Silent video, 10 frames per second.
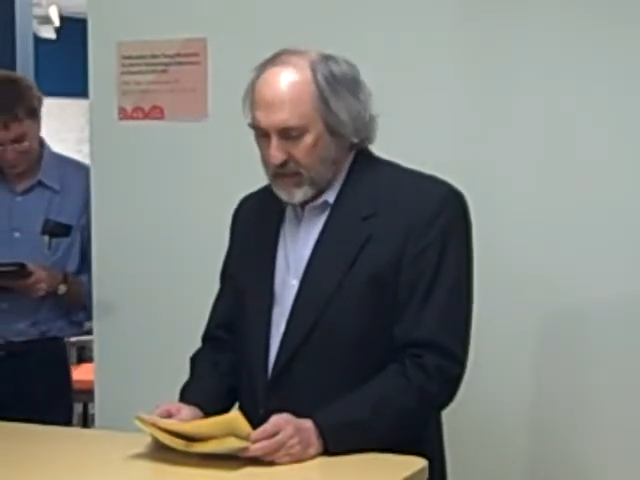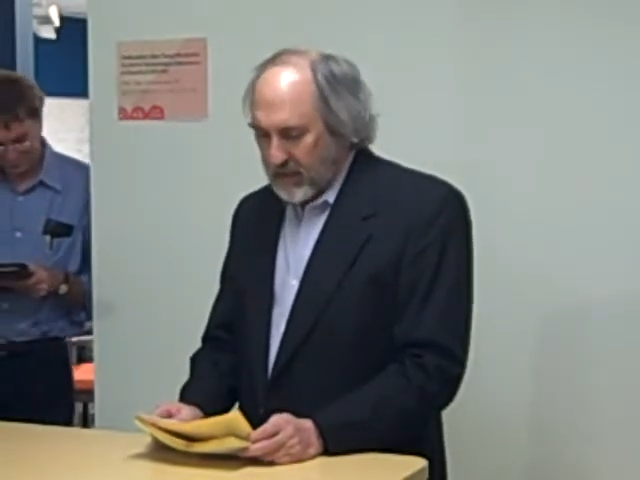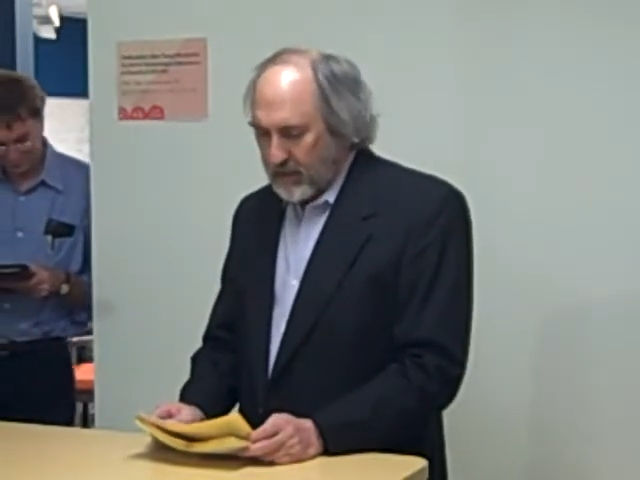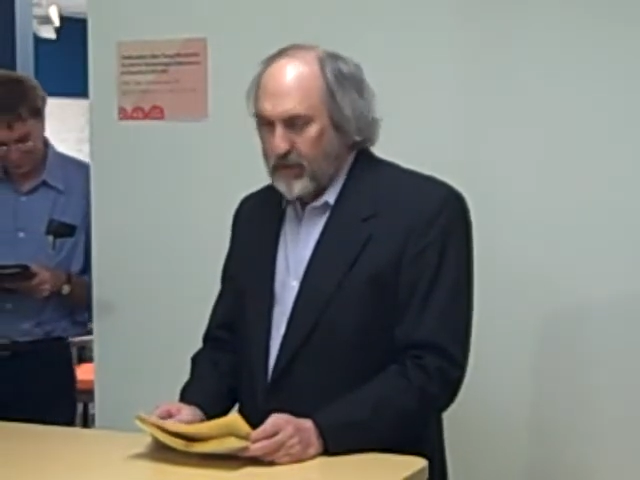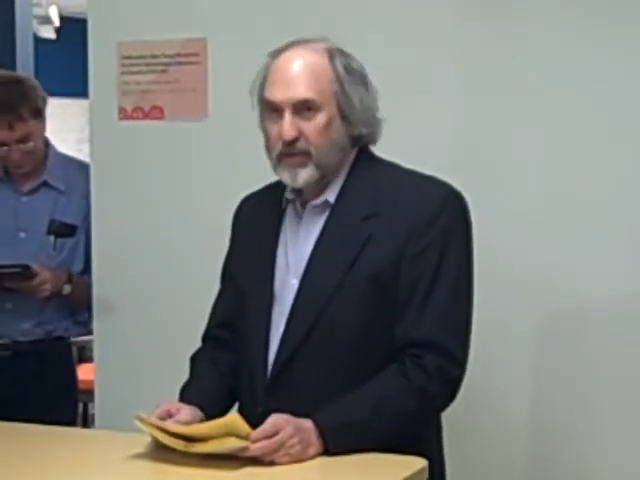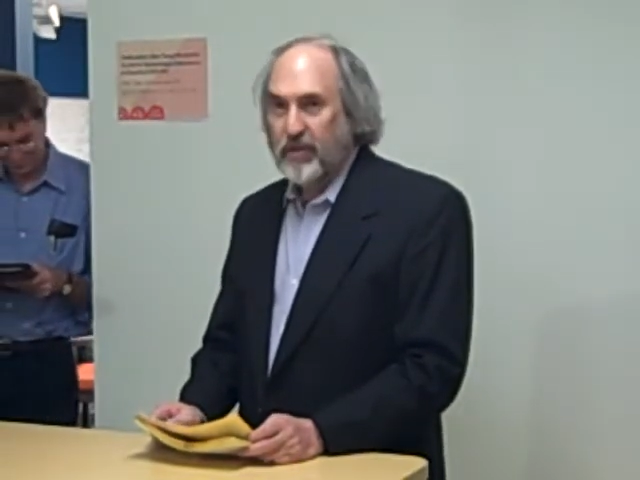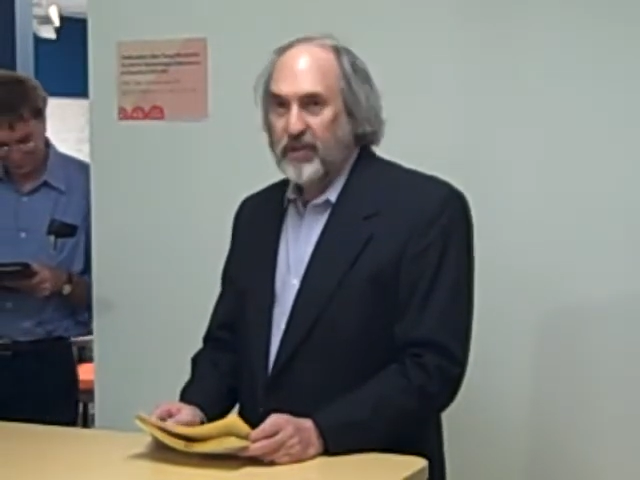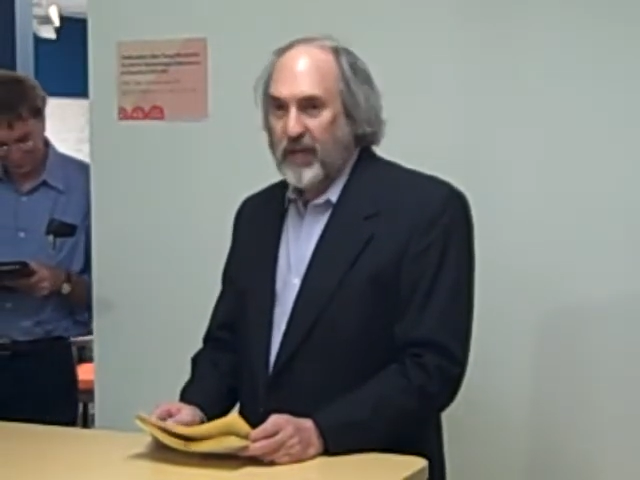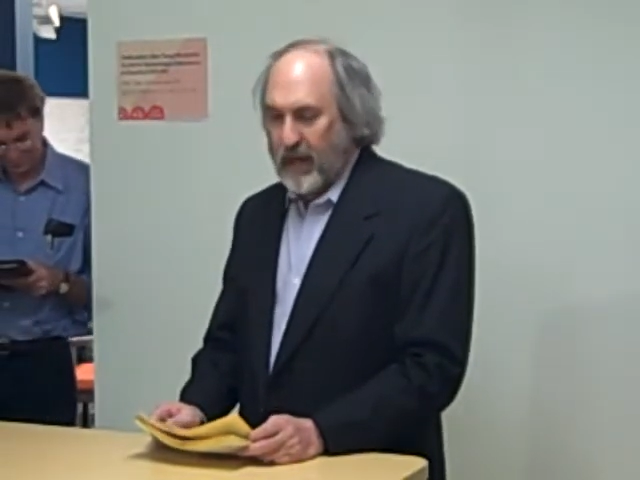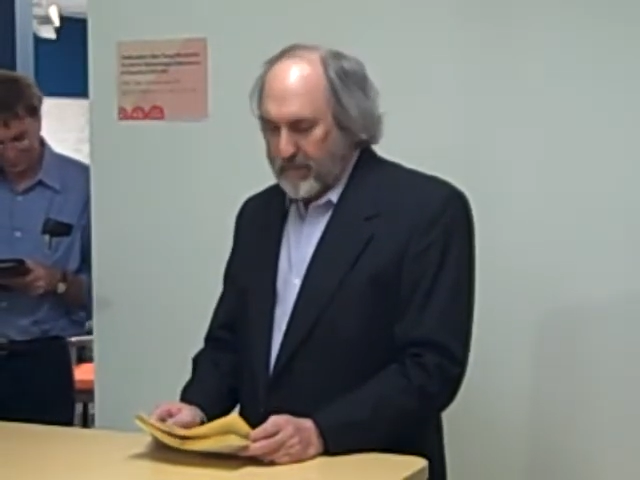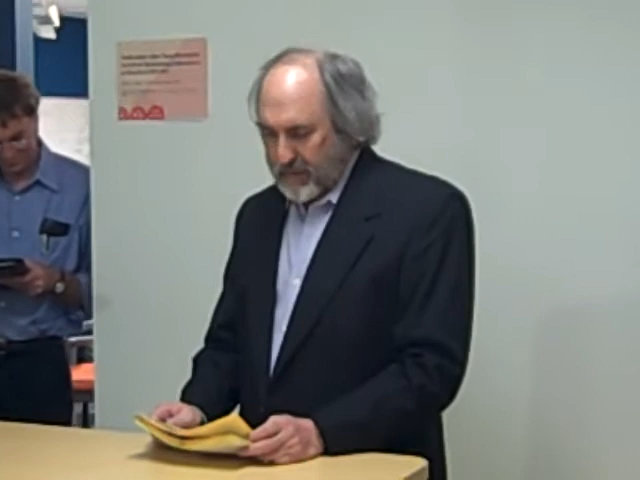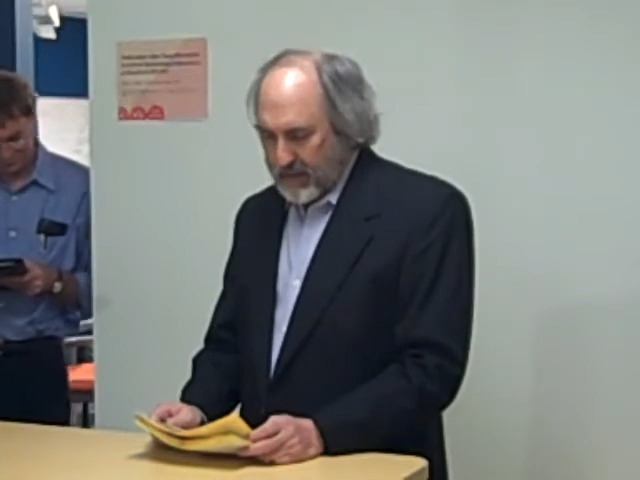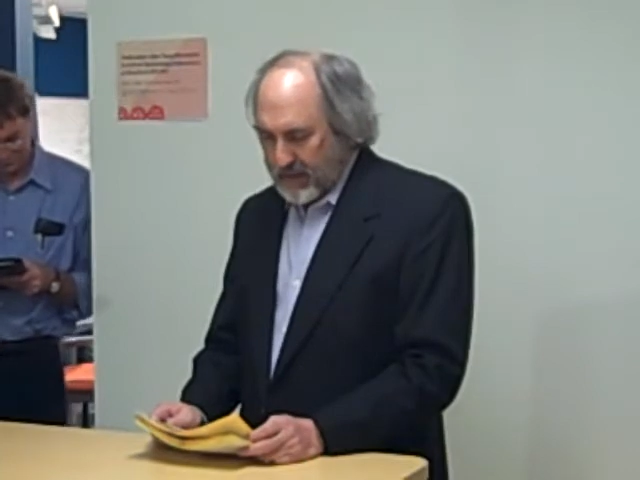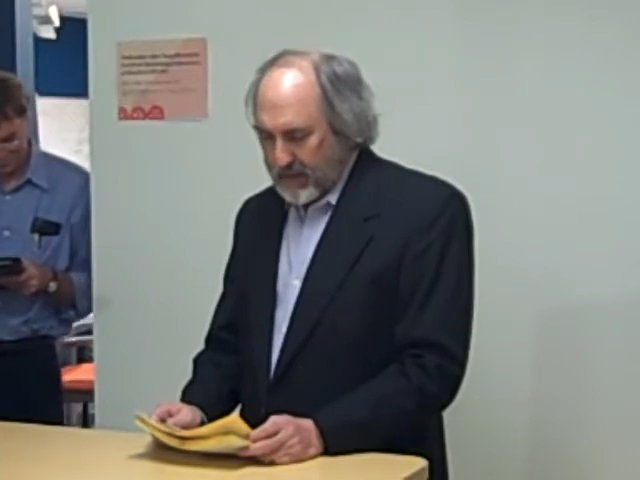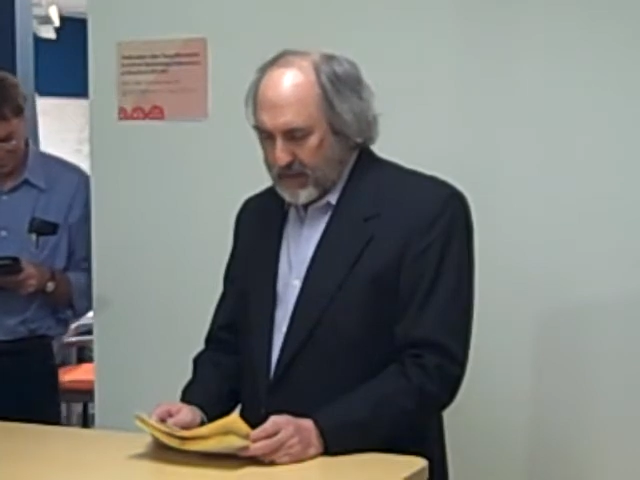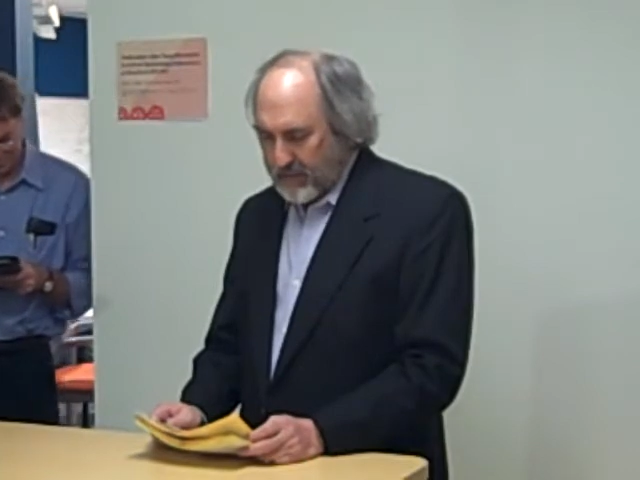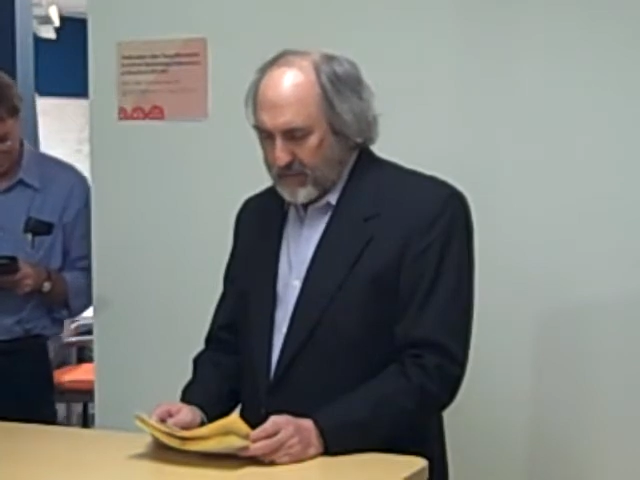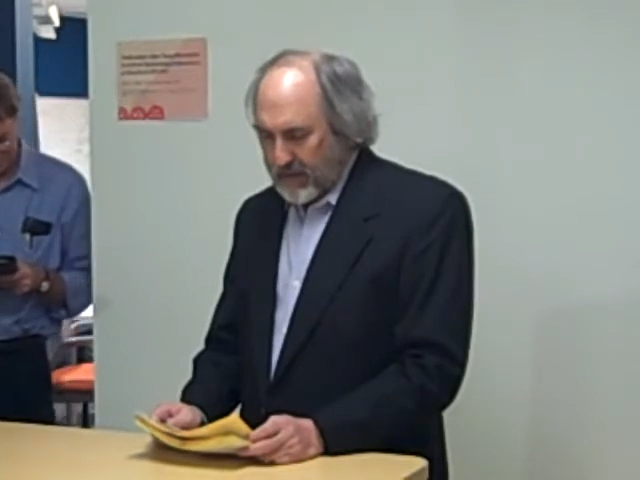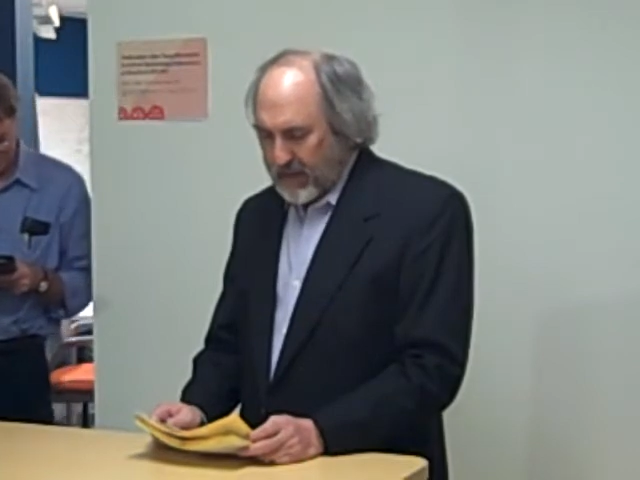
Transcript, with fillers: the course took shape um,